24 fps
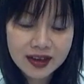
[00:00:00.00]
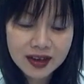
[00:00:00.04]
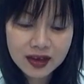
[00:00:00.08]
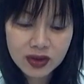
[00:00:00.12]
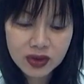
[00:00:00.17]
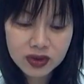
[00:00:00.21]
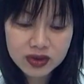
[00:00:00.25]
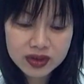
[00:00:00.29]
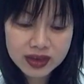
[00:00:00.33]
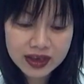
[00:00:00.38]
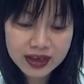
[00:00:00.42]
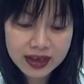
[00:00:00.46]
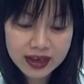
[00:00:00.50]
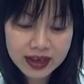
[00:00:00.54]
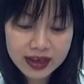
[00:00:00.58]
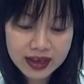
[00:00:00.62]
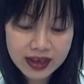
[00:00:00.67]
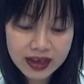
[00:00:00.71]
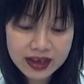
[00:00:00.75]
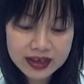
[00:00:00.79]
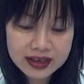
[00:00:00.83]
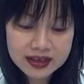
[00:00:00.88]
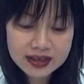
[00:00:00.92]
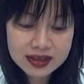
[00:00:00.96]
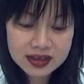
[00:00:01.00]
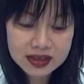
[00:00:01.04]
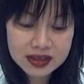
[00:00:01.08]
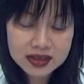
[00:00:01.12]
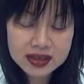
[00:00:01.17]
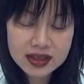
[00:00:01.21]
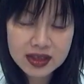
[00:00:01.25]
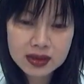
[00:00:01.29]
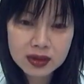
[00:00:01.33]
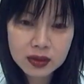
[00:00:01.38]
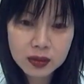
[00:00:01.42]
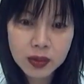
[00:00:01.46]
Okay, and
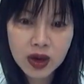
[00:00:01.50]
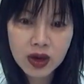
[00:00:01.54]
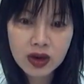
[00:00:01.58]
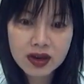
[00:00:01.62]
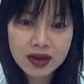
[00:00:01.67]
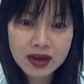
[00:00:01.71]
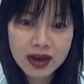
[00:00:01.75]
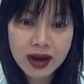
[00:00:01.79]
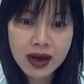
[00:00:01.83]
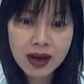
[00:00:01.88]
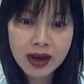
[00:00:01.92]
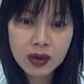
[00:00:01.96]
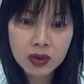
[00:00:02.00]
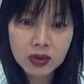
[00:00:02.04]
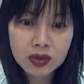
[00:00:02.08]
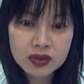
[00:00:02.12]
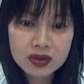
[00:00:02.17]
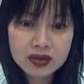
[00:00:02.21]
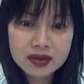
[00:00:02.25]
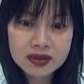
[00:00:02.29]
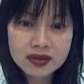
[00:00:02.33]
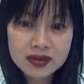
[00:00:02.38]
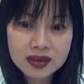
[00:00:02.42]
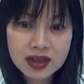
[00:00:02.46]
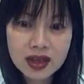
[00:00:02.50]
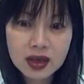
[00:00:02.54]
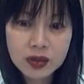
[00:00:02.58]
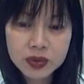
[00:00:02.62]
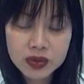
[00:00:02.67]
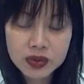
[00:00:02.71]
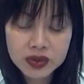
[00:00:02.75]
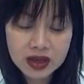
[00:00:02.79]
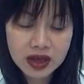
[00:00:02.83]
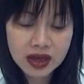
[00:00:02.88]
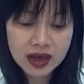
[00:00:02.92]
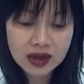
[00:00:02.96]
take about an hour, a
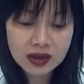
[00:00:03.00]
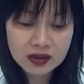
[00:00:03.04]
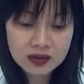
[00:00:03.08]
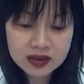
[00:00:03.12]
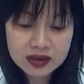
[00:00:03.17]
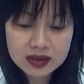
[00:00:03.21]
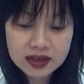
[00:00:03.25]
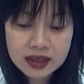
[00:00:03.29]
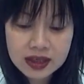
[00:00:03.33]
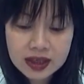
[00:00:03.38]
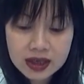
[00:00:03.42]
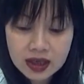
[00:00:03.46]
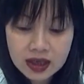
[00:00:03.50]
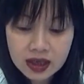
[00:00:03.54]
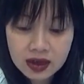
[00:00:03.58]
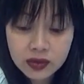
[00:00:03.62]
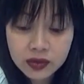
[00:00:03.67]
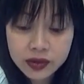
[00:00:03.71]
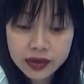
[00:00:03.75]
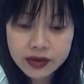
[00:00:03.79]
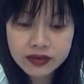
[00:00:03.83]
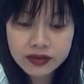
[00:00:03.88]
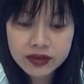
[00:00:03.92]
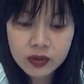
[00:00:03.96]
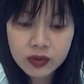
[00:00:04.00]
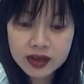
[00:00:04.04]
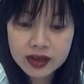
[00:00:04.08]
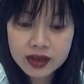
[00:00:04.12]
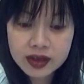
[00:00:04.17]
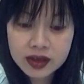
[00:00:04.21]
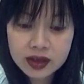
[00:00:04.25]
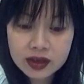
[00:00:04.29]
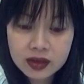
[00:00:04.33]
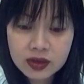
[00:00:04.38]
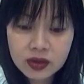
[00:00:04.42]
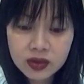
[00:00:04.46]
couple of hours. However, when
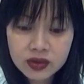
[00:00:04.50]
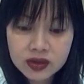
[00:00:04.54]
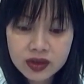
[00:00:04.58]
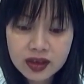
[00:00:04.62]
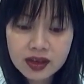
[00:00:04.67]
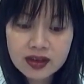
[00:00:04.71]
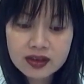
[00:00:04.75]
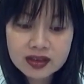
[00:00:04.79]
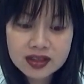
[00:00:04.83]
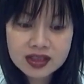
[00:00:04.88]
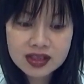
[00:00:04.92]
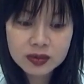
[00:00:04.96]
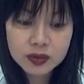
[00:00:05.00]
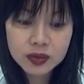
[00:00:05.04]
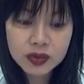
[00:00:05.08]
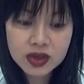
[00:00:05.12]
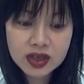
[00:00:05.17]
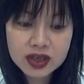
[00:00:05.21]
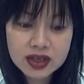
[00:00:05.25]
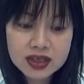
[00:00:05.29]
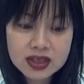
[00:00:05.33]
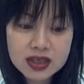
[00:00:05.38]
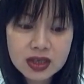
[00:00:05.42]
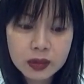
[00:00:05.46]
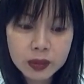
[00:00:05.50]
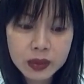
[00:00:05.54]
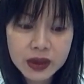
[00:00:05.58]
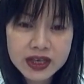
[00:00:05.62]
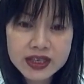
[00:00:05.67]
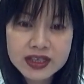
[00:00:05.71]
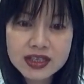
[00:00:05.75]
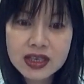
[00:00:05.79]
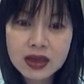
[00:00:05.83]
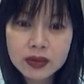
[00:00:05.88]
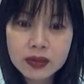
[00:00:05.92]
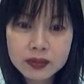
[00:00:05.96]
I go there, sometimes I
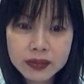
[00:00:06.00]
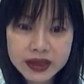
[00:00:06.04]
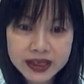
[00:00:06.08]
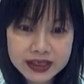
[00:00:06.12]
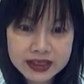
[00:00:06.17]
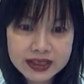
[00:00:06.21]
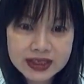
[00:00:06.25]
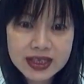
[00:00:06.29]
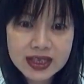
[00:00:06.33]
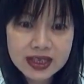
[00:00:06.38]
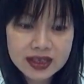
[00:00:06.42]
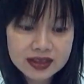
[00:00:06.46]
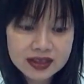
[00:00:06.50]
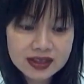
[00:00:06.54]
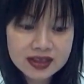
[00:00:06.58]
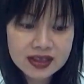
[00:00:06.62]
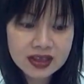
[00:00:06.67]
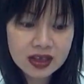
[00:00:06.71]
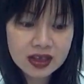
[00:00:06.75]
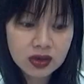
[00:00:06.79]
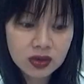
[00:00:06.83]
buy some magazines.